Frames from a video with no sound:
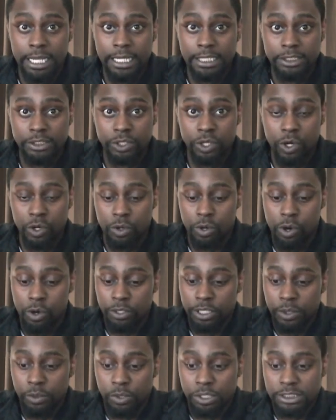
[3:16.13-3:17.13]
So
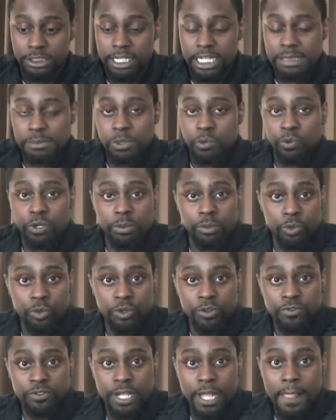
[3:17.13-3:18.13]
only one child's been
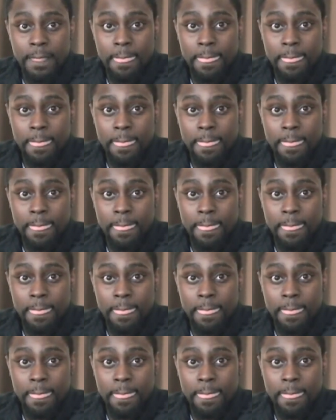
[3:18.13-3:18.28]
removed,